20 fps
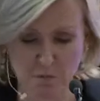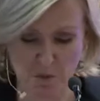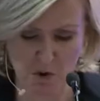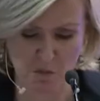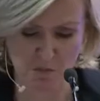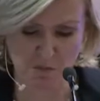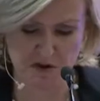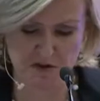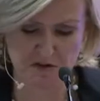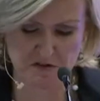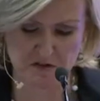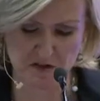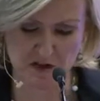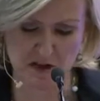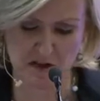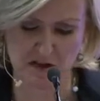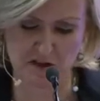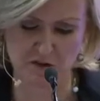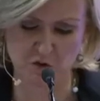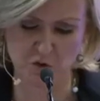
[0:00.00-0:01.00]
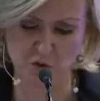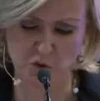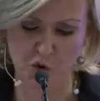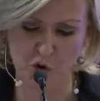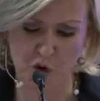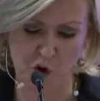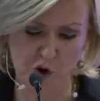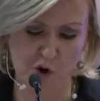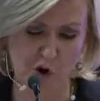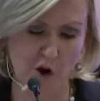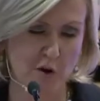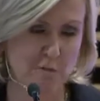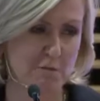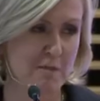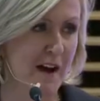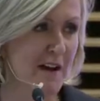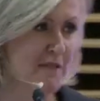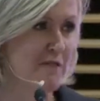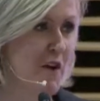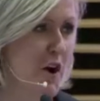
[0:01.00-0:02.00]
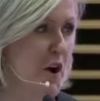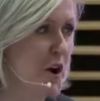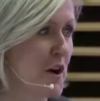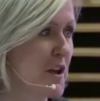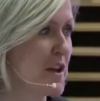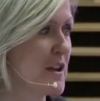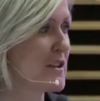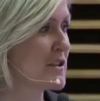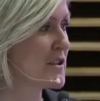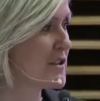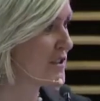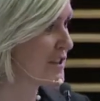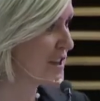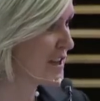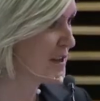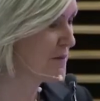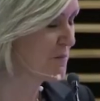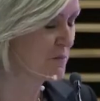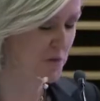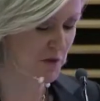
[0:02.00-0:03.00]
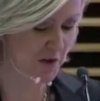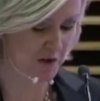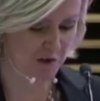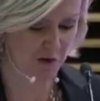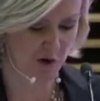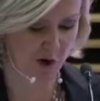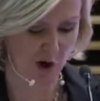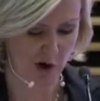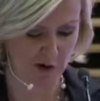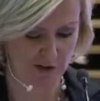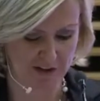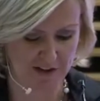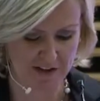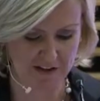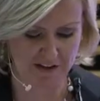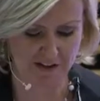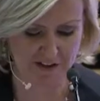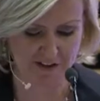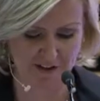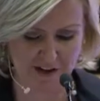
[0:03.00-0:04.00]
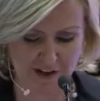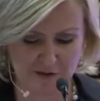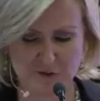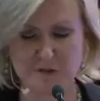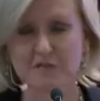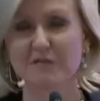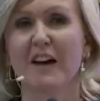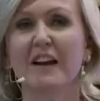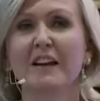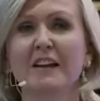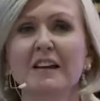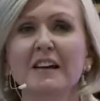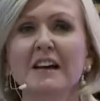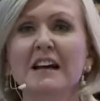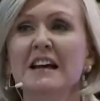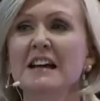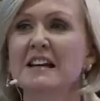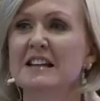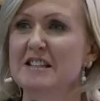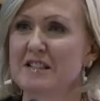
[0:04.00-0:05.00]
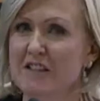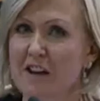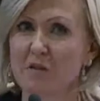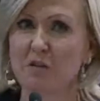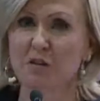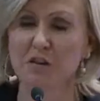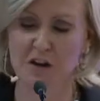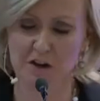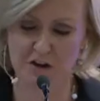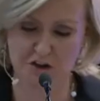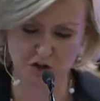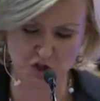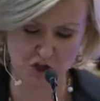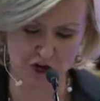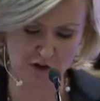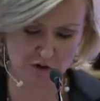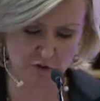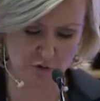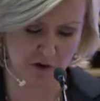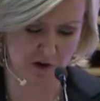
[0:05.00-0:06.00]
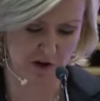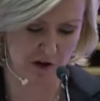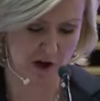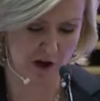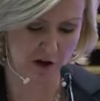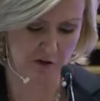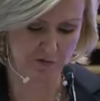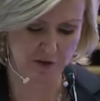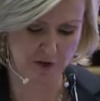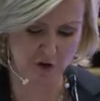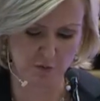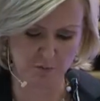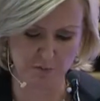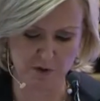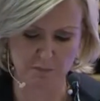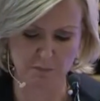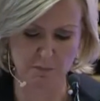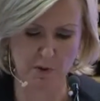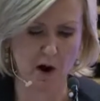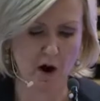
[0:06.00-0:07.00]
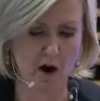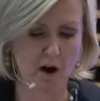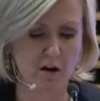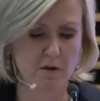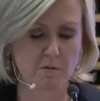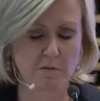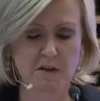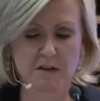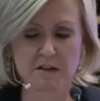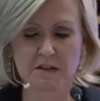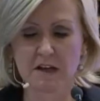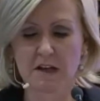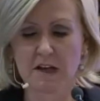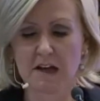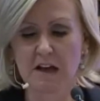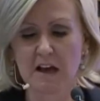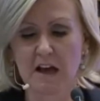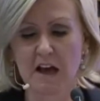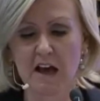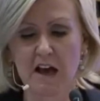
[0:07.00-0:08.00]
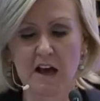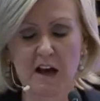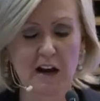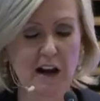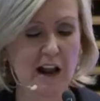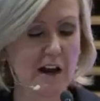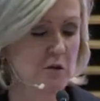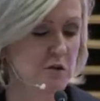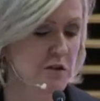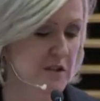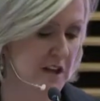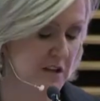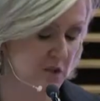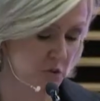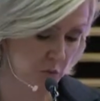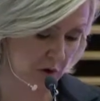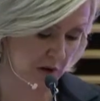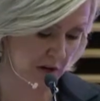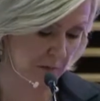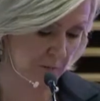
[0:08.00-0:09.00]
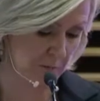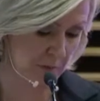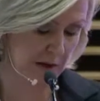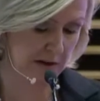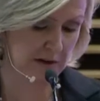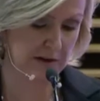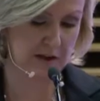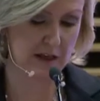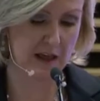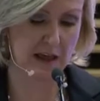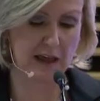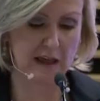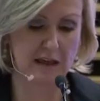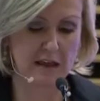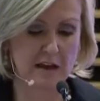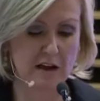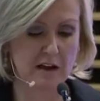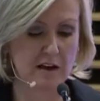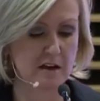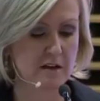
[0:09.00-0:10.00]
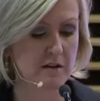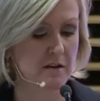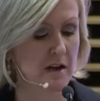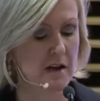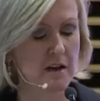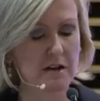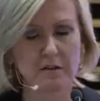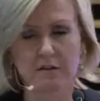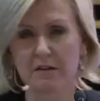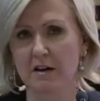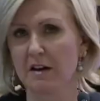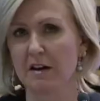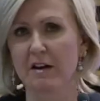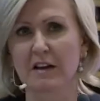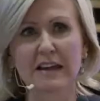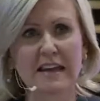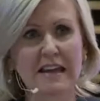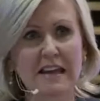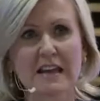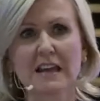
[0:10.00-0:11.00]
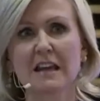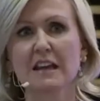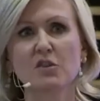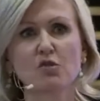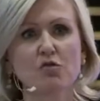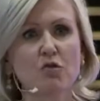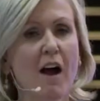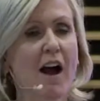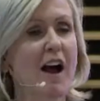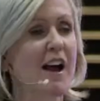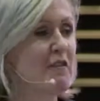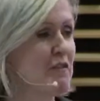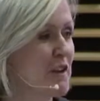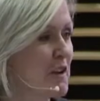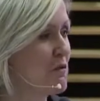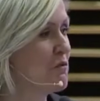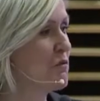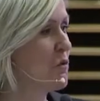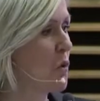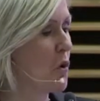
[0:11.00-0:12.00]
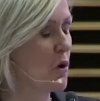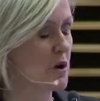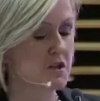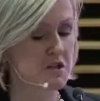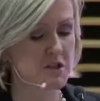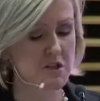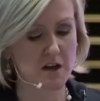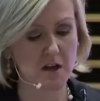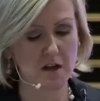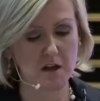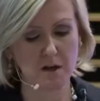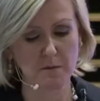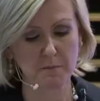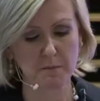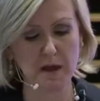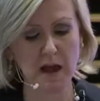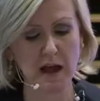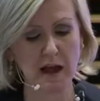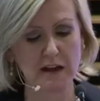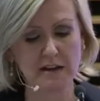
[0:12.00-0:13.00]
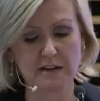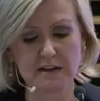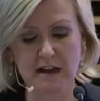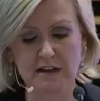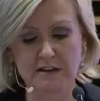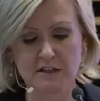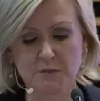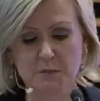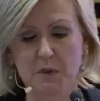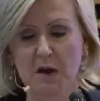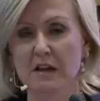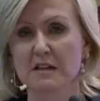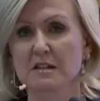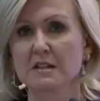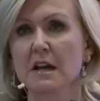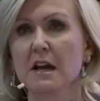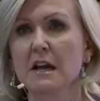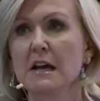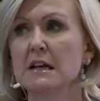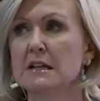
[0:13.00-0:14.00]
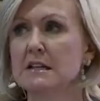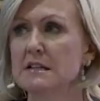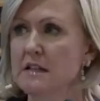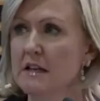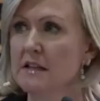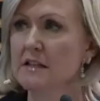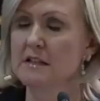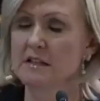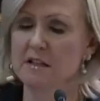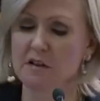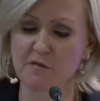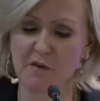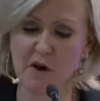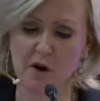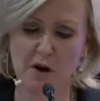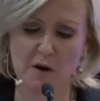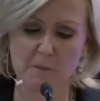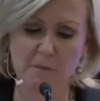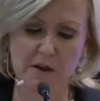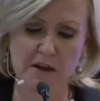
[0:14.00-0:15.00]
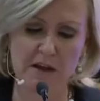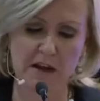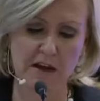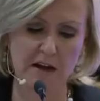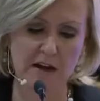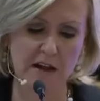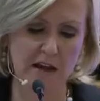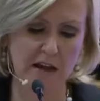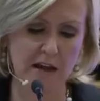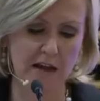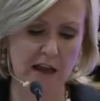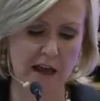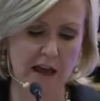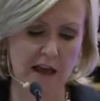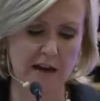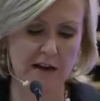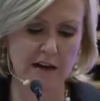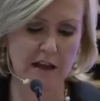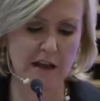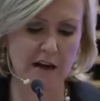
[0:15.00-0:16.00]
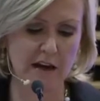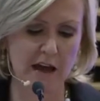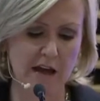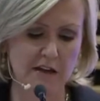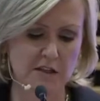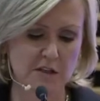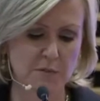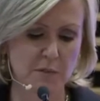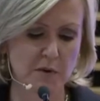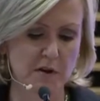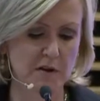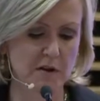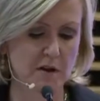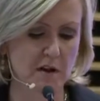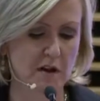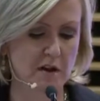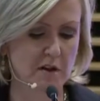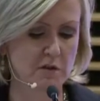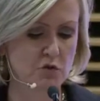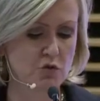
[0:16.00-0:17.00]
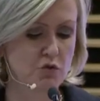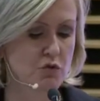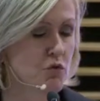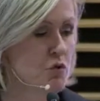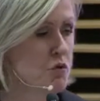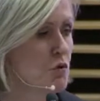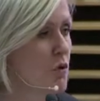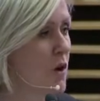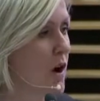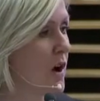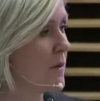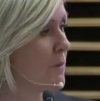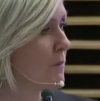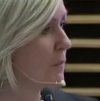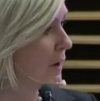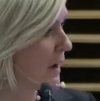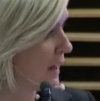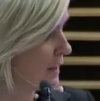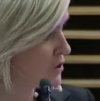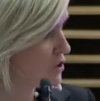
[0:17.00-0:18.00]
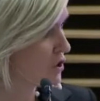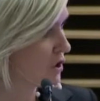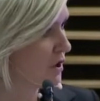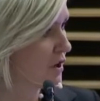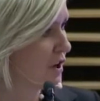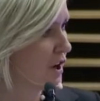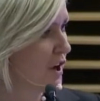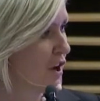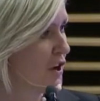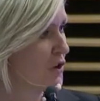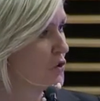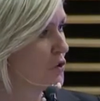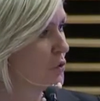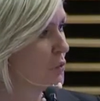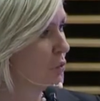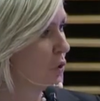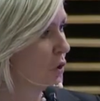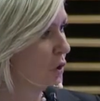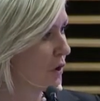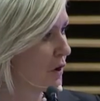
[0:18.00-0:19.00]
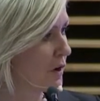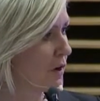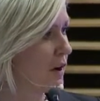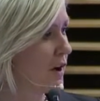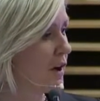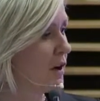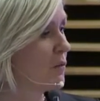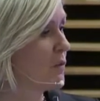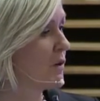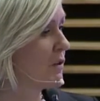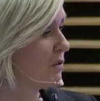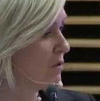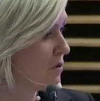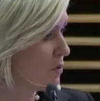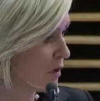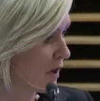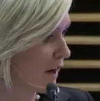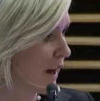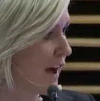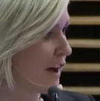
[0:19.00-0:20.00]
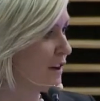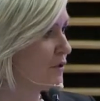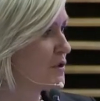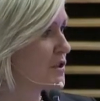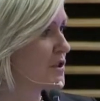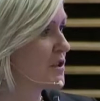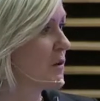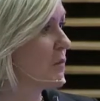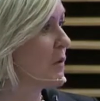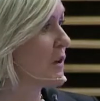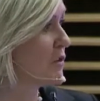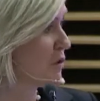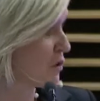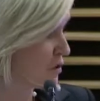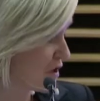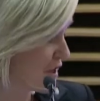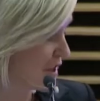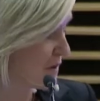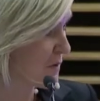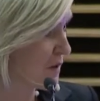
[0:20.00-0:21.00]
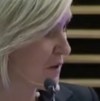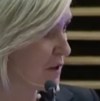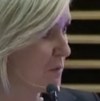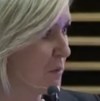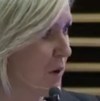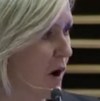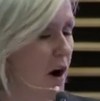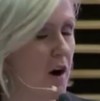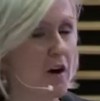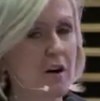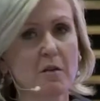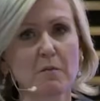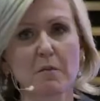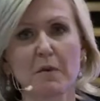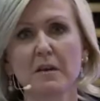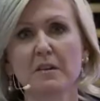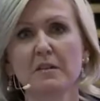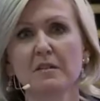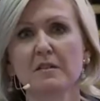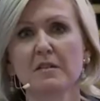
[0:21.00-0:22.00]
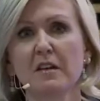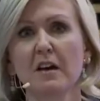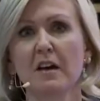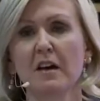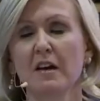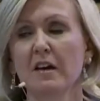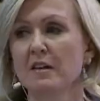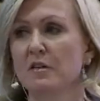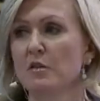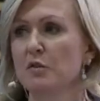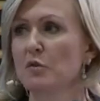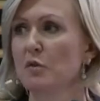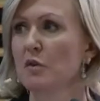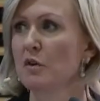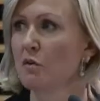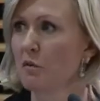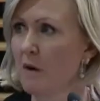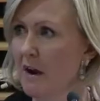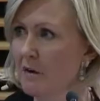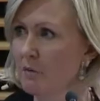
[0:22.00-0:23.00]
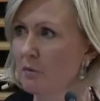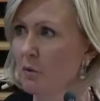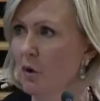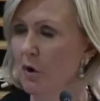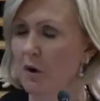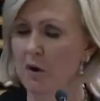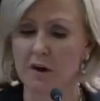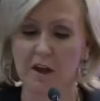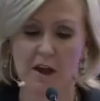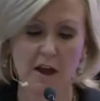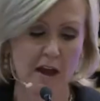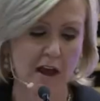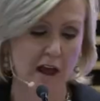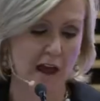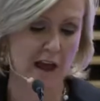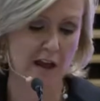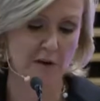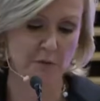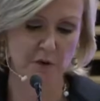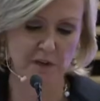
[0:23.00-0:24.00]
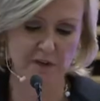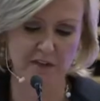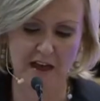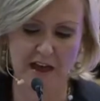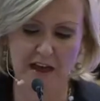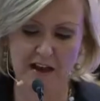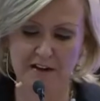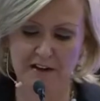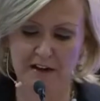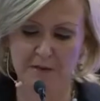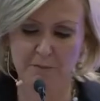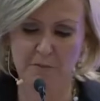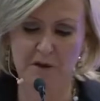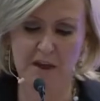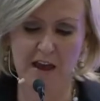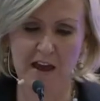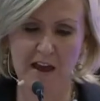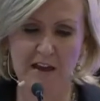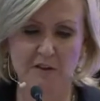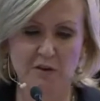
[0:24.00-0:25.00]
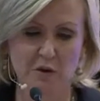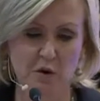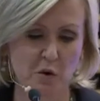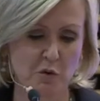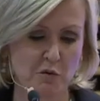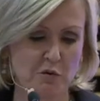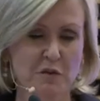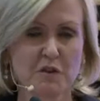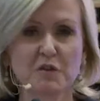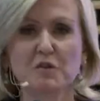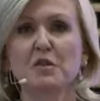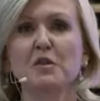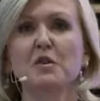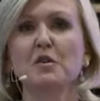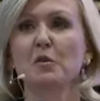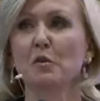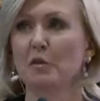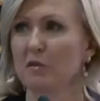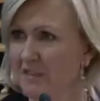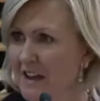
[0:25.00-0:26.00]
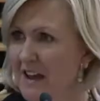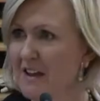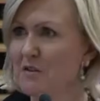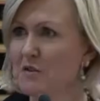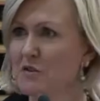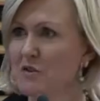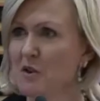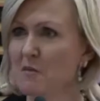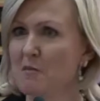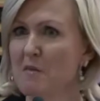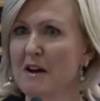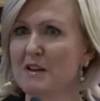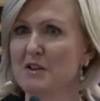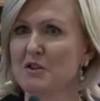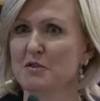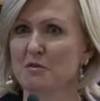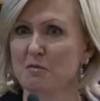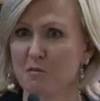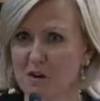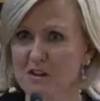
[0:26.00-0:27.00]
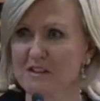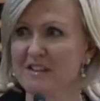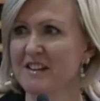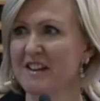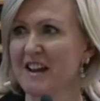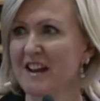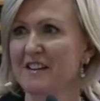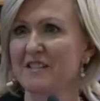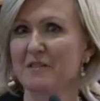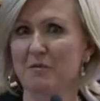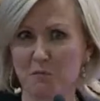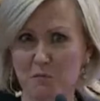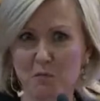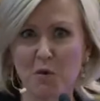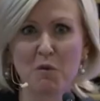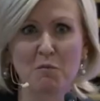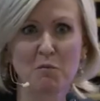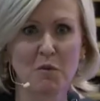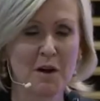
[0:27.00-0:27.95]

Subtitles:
moment to call on my very esteemed colleague, Klaus Welle, the Secretary General of the European Parliament. Klaus has really been a key driving force behind ESPAS since the very beginning, and it has been a true pleasure to work with you, Klaus, with your team in the Parliament. You're doing great work, and with that, let me hand over to you. Thank you so much. Once again, warm